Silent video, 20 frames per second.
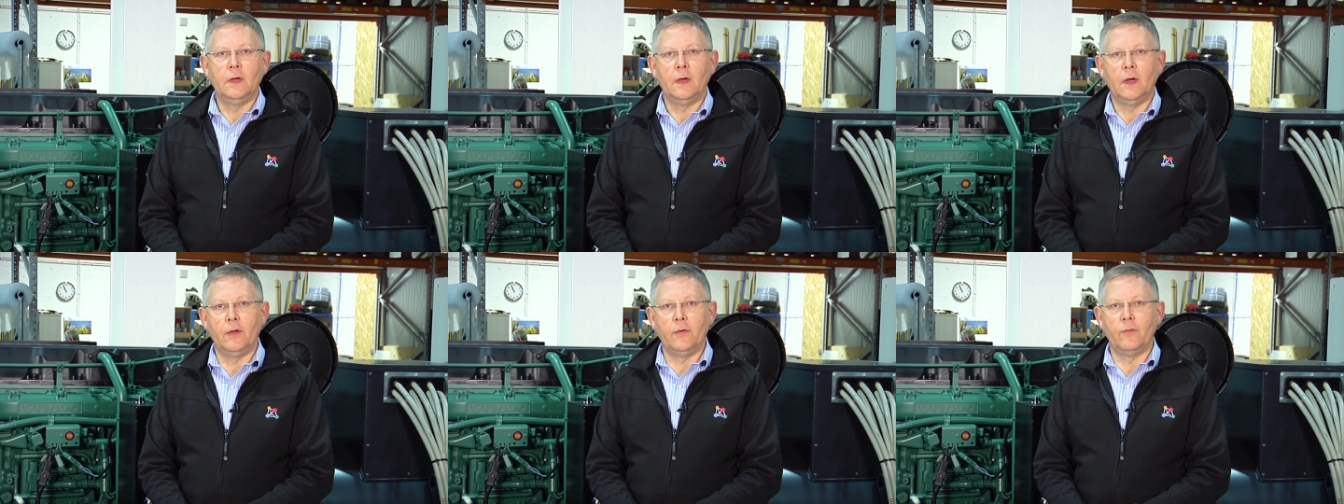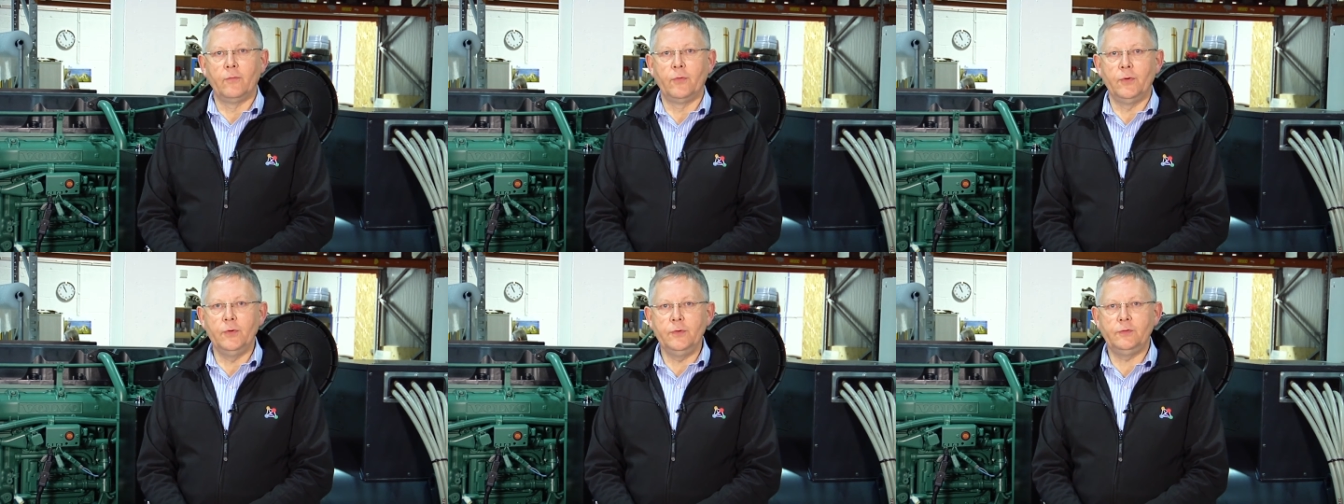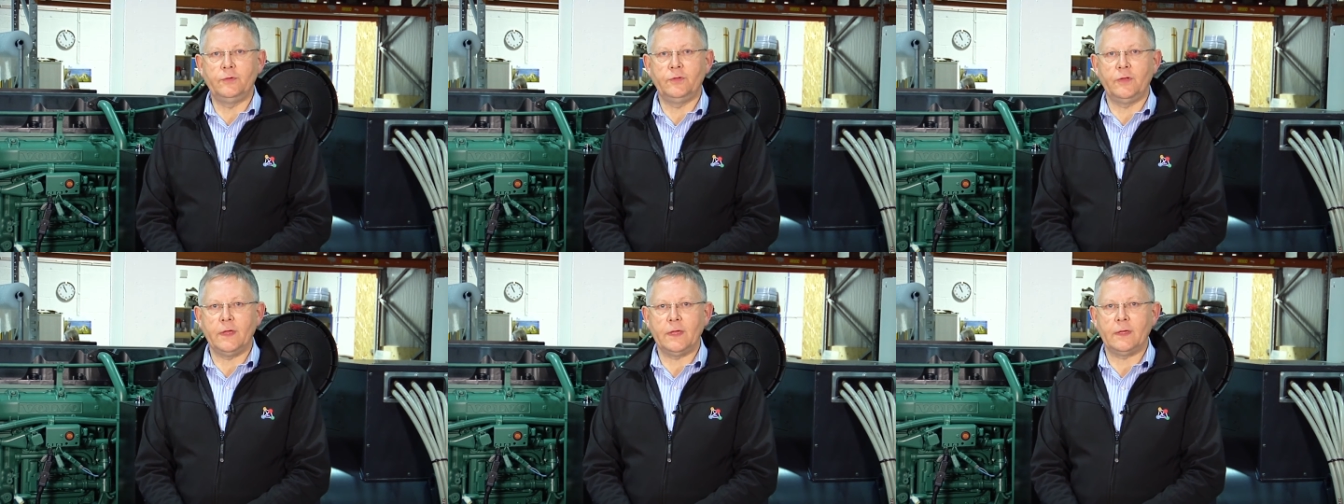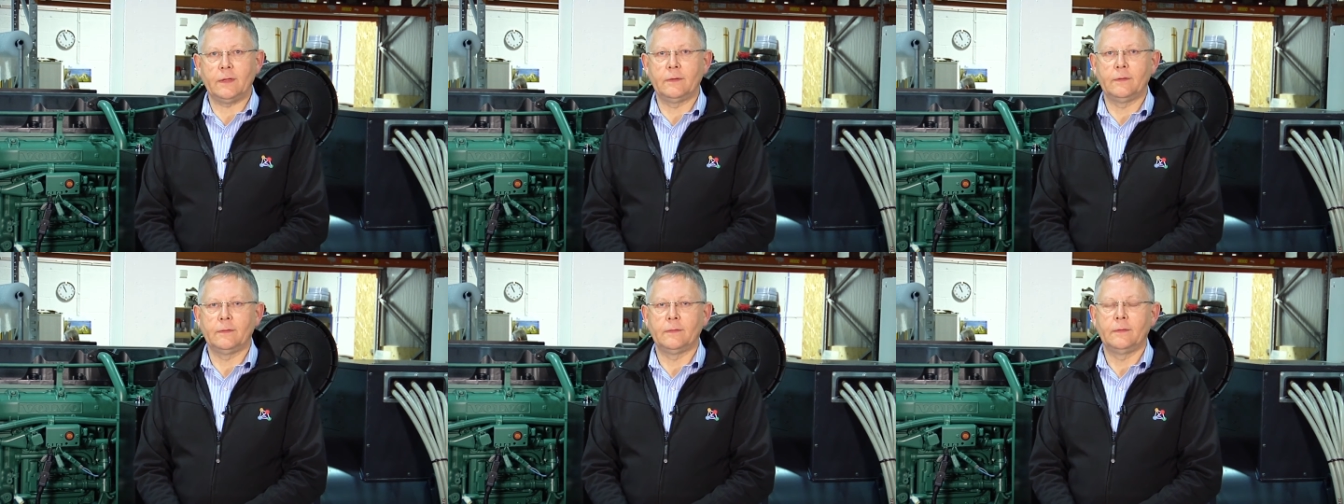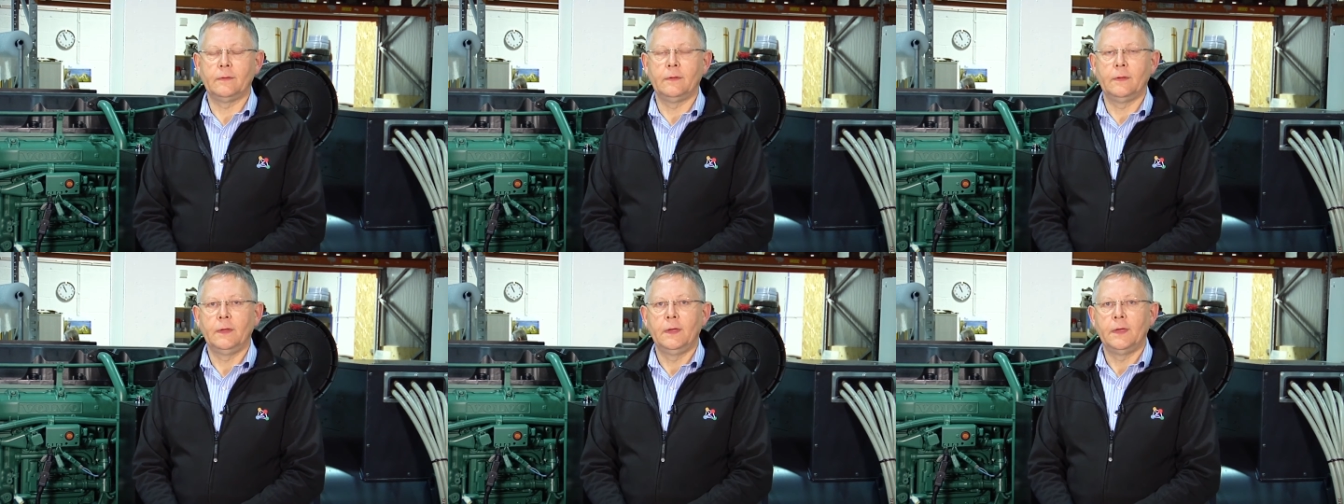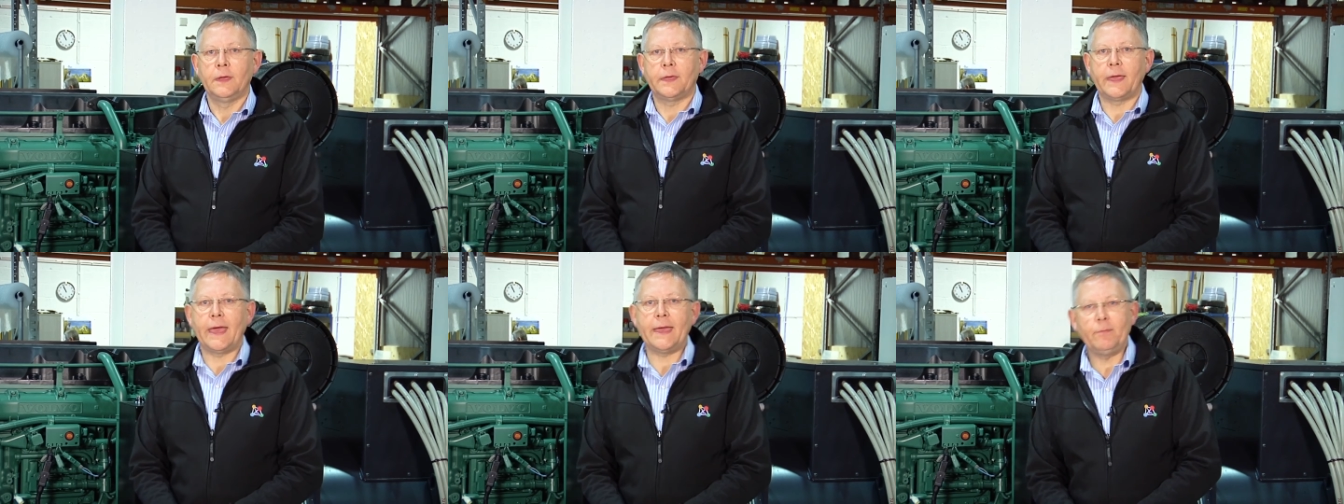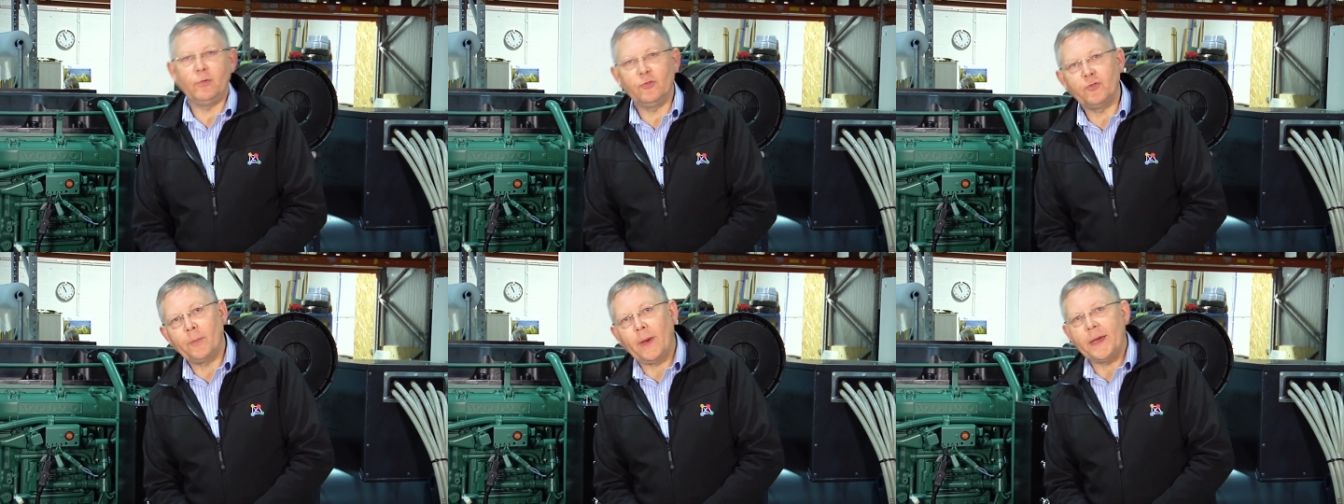and routing.
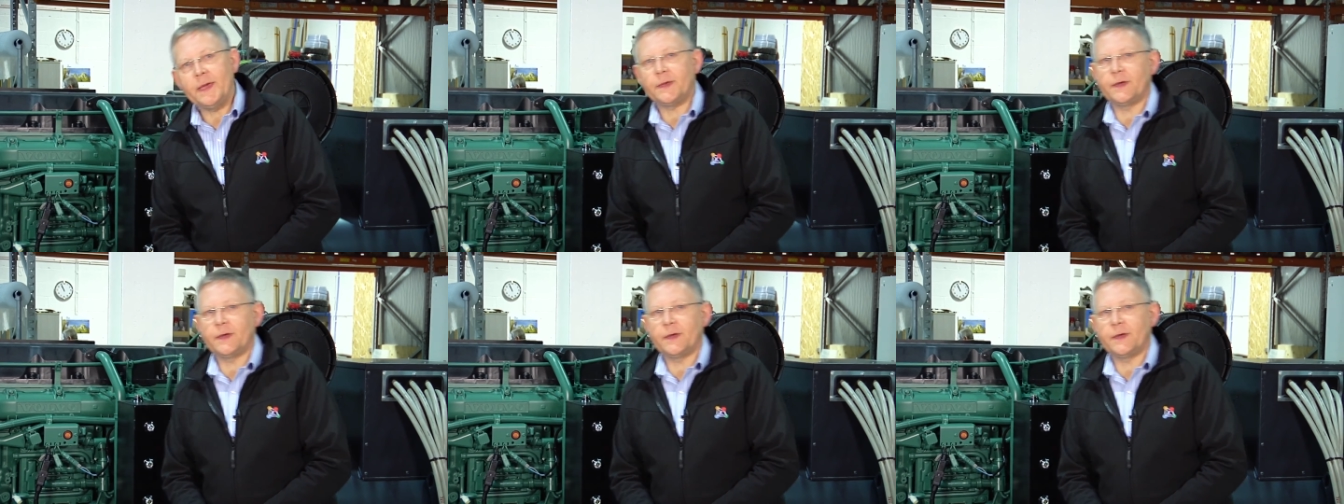Cables may